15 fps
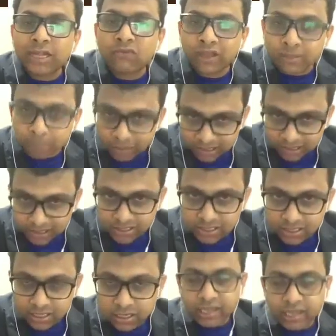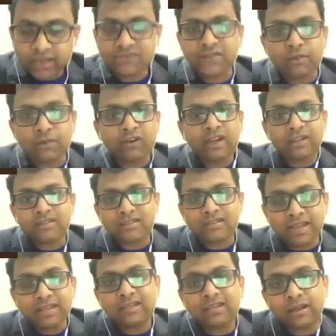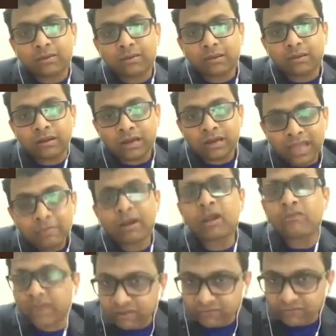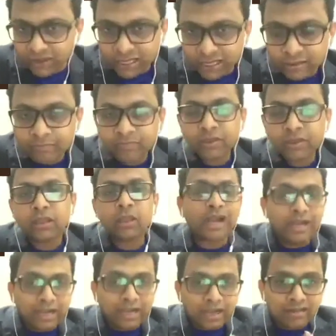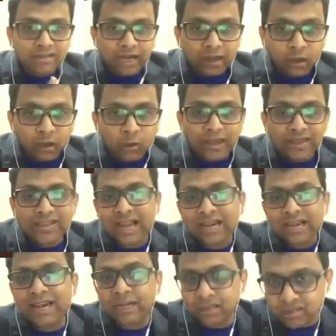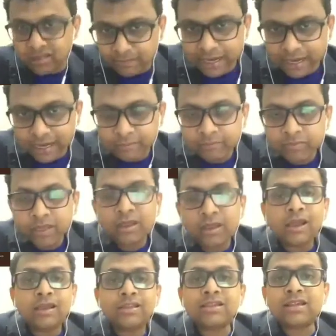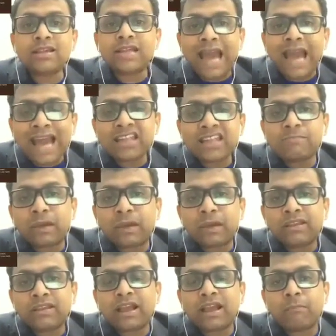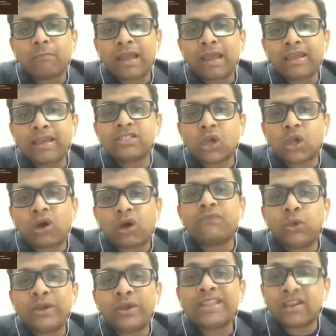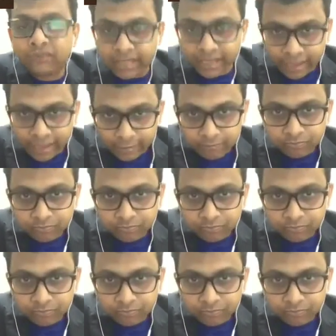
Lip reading: of I-Pulse. If someone has seen the label of I-VED, you will understand how exactly it is made. This is as per the compliance of US FDA.